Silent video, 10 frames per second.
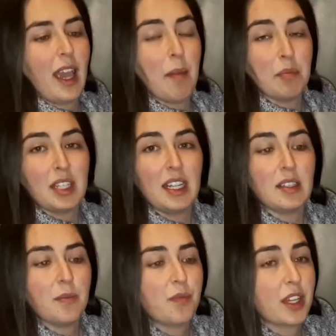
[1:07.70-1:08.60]

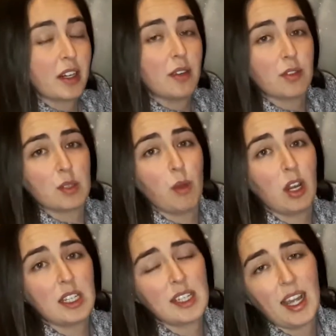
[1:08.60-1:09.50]
emptied. They're even
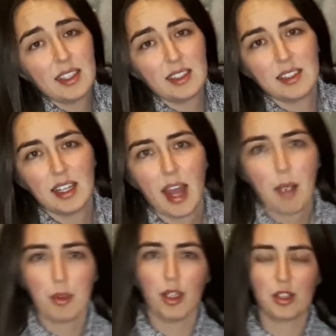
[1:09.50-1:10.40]
smaller sizes and
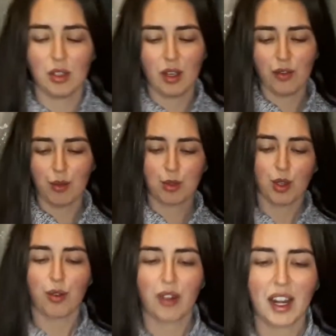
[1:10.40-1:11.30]
I'm going to give them
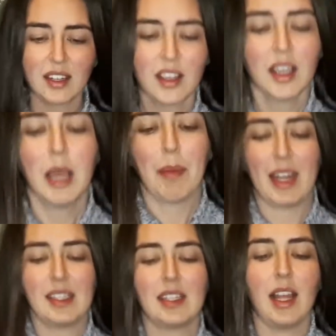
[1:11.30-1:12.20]
to a friend. But
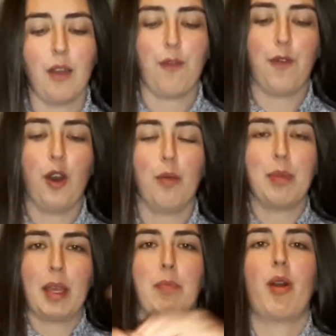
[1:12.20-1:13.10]
I still have 4
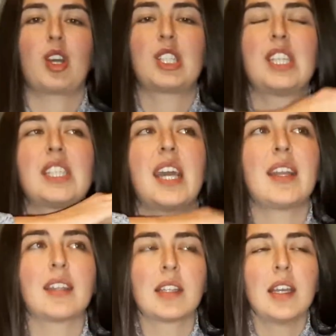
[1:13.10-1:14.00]
big boxes,
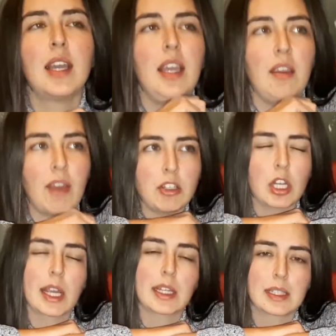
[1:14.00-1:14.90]
and
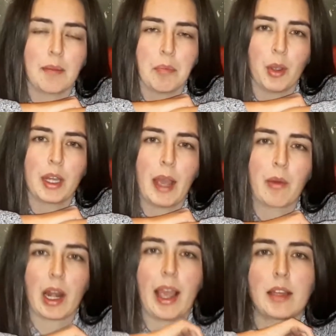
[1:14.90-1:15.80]
eventually at some point I
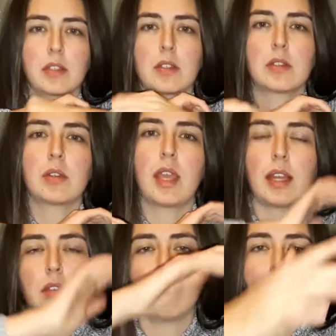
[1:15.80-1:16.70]
would like to
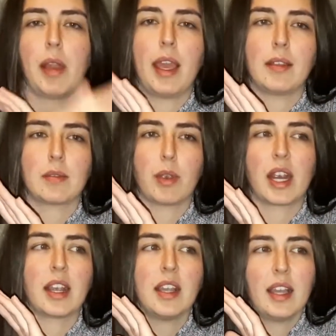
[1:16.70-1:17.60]
get to a place
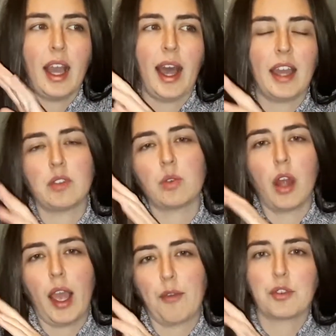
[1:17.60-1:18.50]
where I do
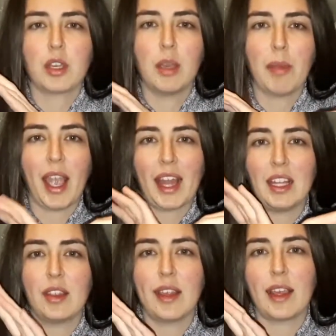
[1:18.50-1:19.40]
not have to keep
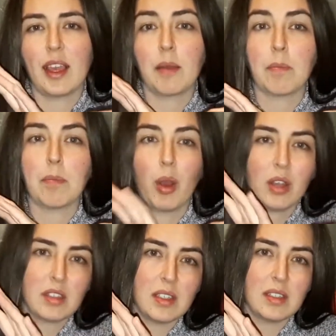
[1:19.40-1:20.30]
anything in
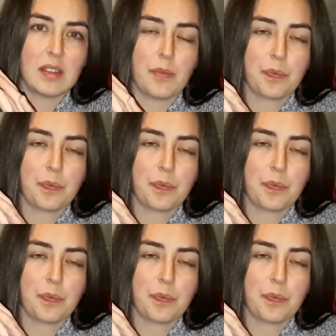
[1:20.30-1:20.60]
boxes.